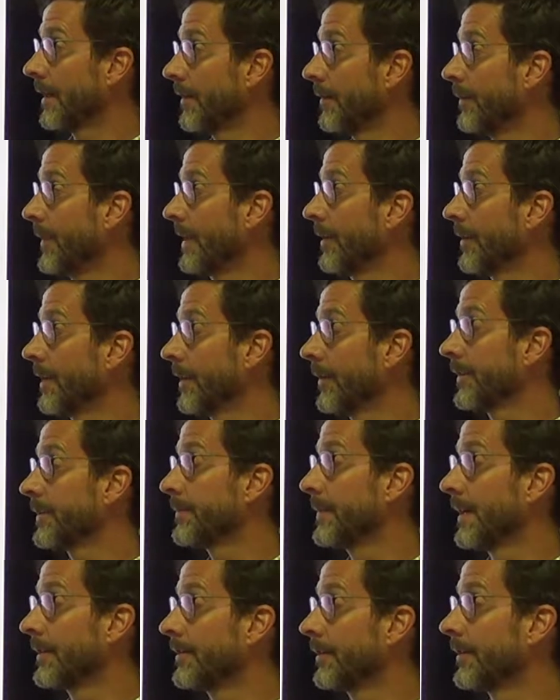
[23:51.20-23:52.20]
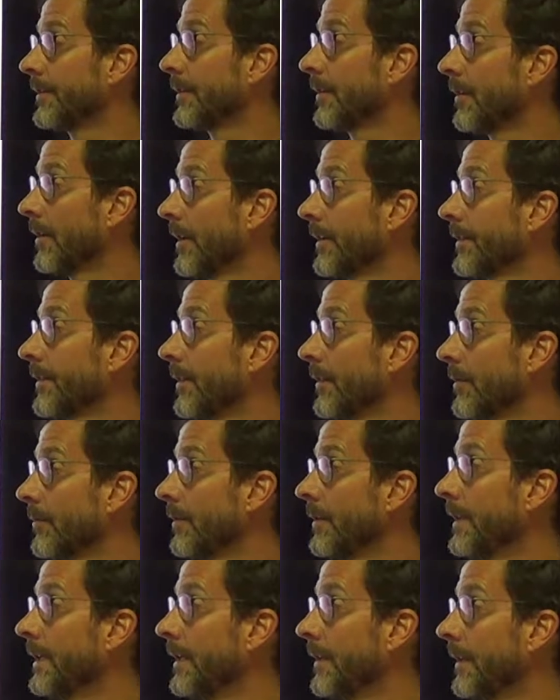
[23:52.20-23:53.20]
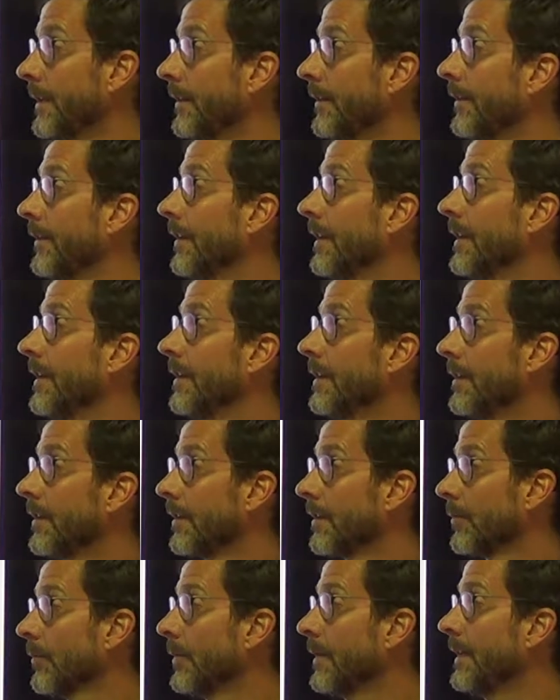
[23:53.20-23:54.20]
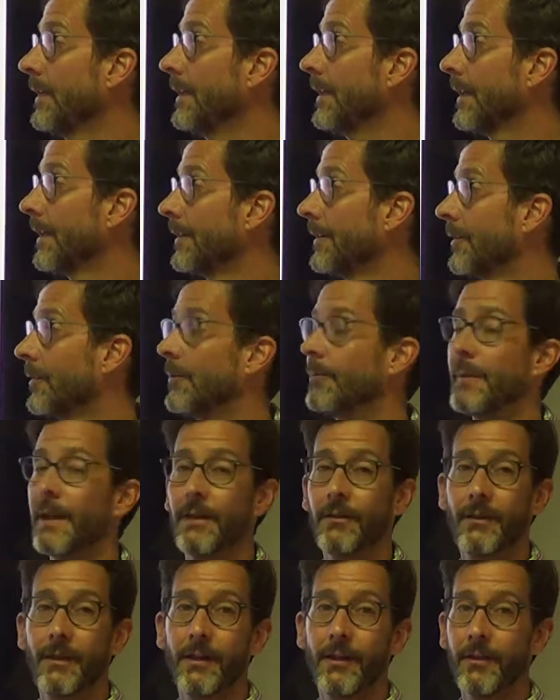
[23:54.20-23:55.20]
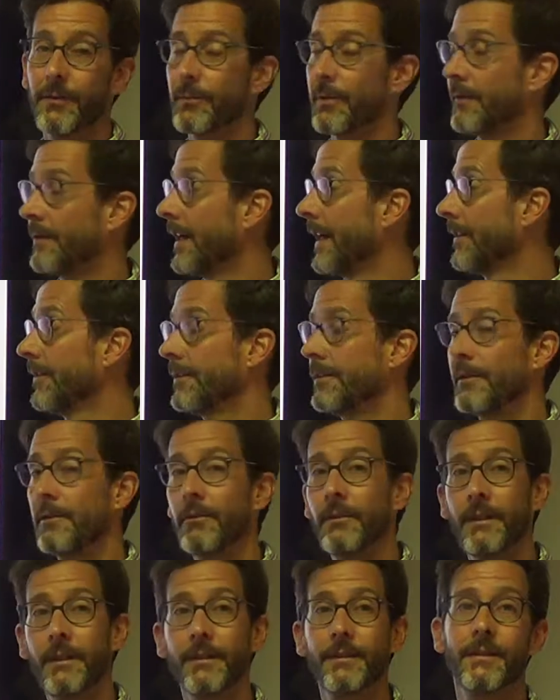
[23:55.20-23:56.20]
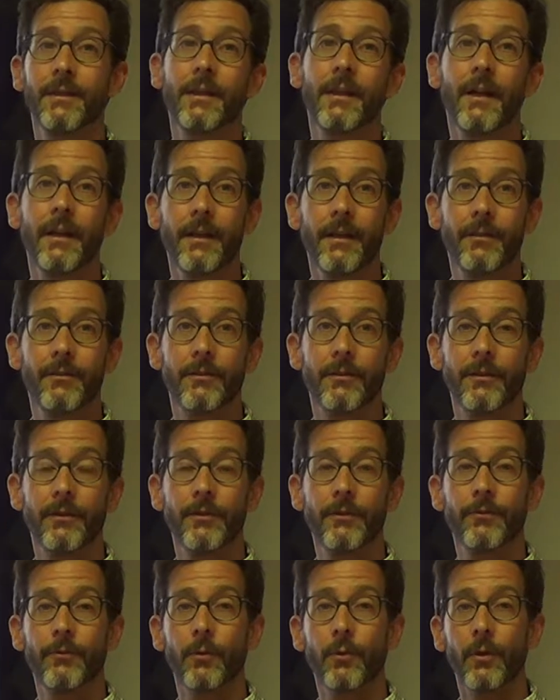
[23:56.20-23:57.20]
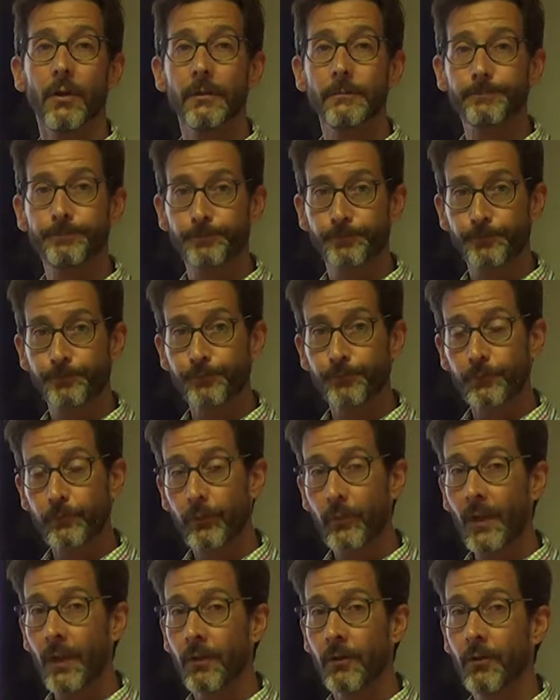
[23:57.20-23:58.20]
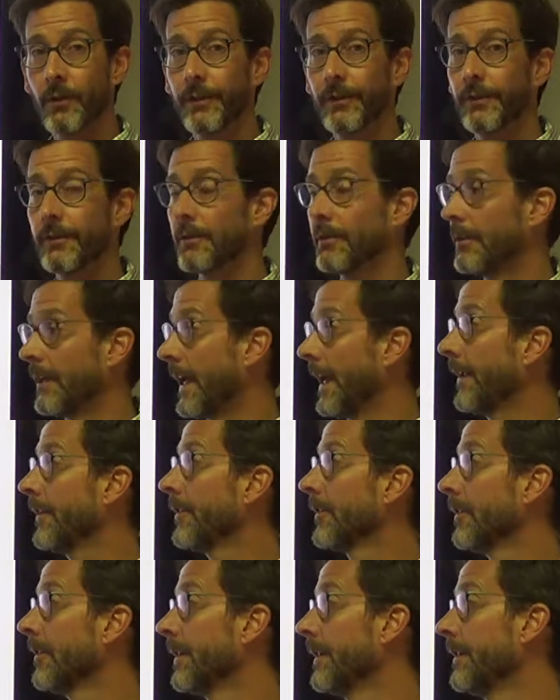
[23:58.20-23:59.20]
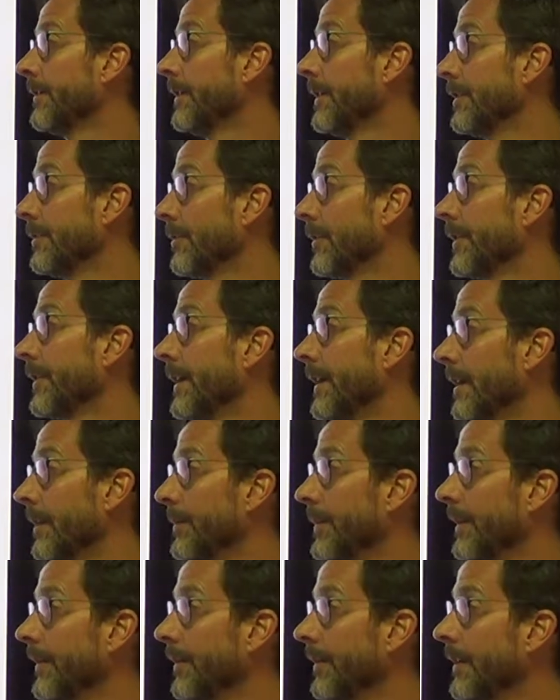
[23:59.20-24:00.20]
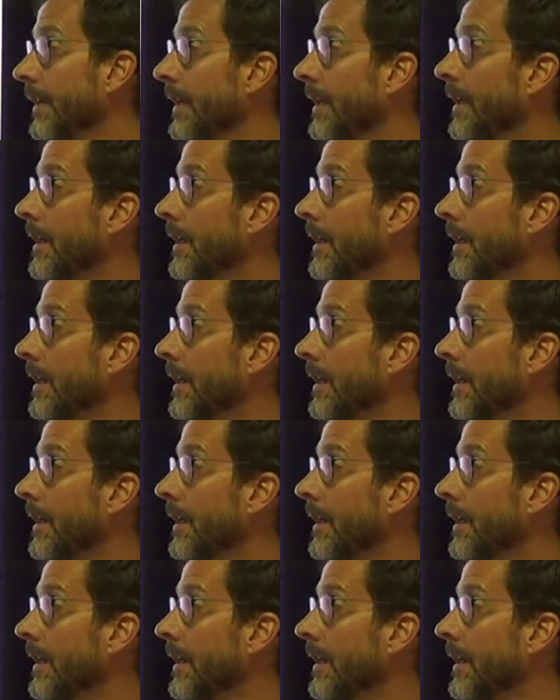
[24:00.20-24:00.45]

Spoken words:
mental health specialists across the 3 kids, 3 adult mental health providers, including a psychiatrist for Crystal and her individual therapist,